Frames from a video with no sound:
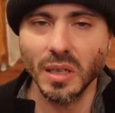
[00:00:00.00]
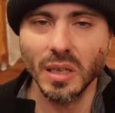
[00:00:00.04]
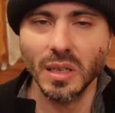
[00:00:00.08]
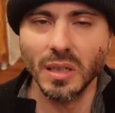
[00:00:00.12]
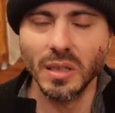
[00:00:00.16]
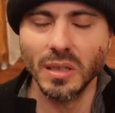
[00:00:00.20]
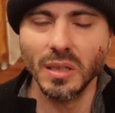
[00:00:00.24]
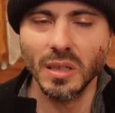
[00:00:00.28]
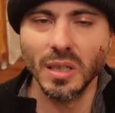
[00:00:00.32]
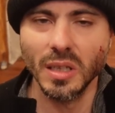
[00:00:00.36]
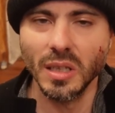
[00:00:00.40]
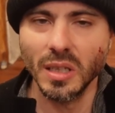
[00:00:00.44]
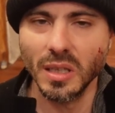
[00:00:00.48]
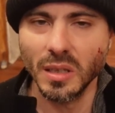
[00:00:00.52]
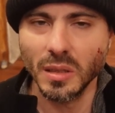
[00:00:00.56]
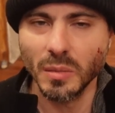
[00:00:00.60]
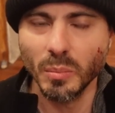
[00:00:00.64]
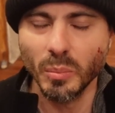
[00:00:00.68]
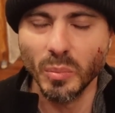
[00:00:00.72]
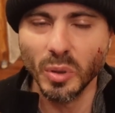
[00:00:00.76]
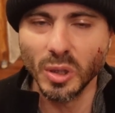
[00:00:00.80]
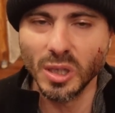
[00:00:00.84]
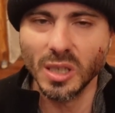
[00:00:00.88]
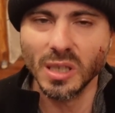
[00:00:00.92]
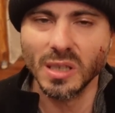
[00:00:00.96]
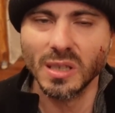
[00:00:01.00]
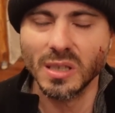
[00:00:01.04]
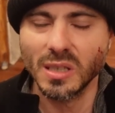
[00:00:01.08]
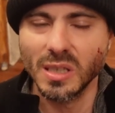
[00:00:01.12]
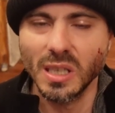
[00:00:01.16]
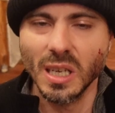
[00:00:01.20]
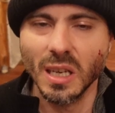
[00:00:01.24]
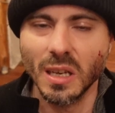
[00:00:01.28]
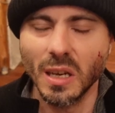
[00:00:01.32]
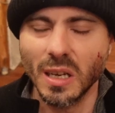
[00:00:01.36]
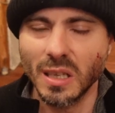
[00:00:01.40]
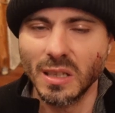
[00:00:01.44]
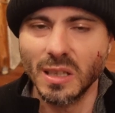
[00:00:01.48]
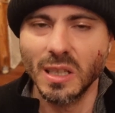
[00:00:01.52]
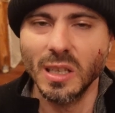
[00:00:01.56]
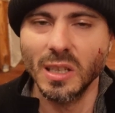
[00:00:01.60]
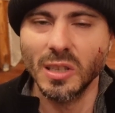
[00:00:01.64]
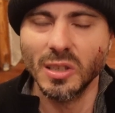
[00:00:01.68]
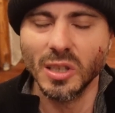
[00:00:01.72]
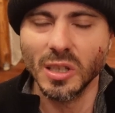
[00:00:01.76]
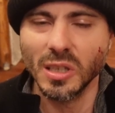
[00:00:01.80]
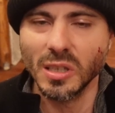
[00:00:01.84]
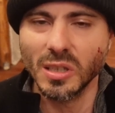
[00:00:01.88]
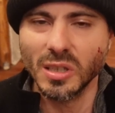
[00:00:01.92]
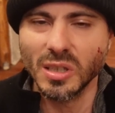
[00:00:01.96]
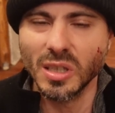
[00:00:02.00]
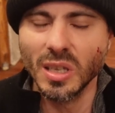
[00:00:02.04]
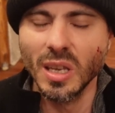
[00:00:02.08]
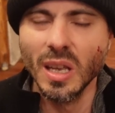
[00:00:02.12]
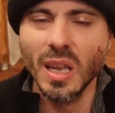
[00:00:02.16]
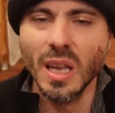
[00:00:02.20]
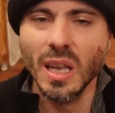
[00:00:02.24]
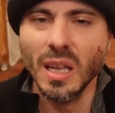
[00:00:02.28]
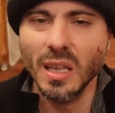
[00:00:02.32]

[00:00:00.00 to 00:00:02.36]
In the Buddhist secret teachings,